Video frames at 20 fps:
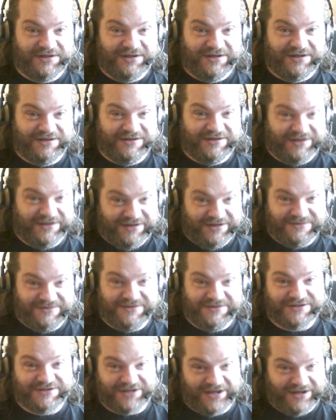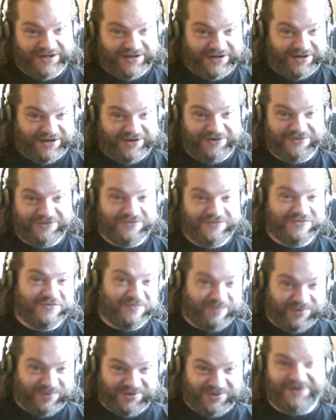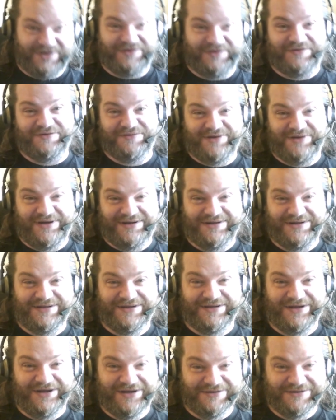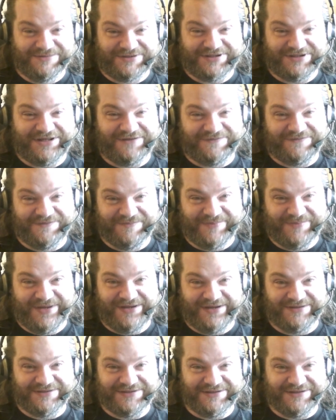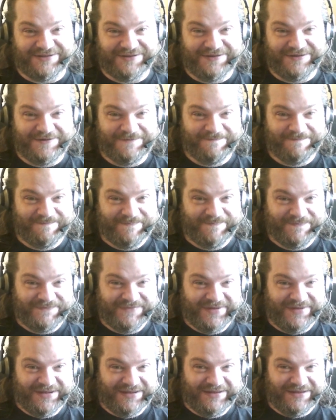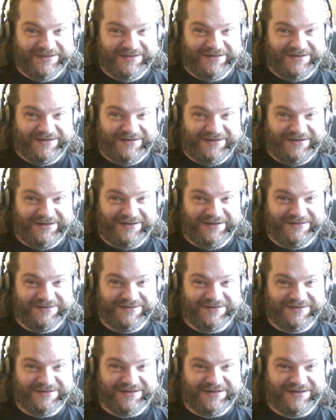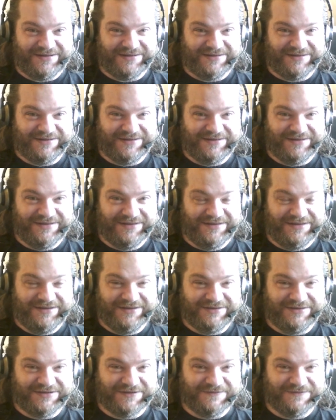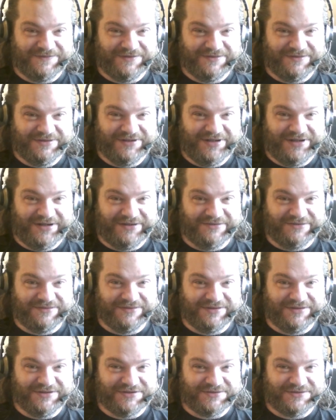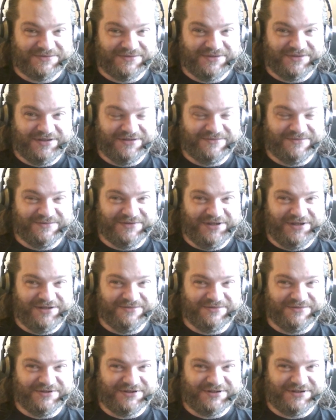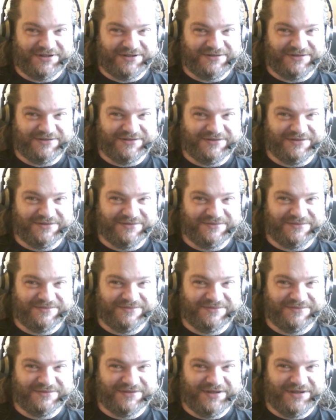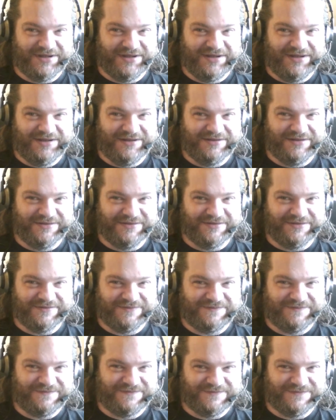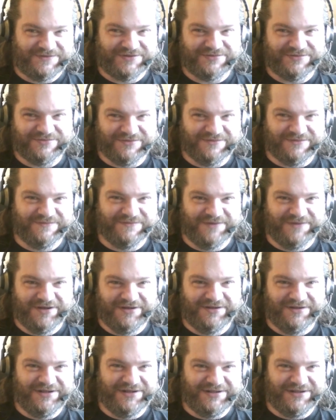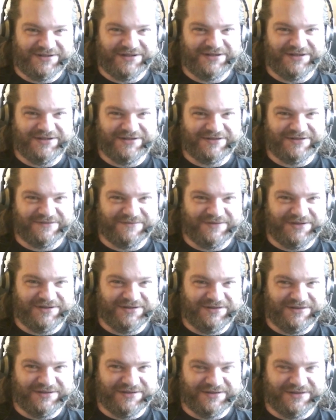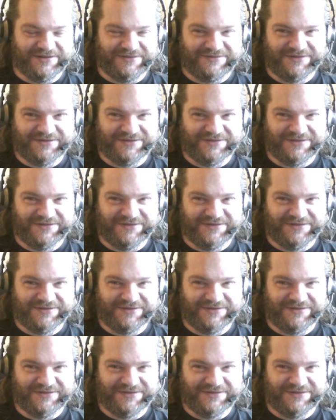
there is a whole plethora of stuff about it. And that interview alone, it was done in the sort of early days of the EDL,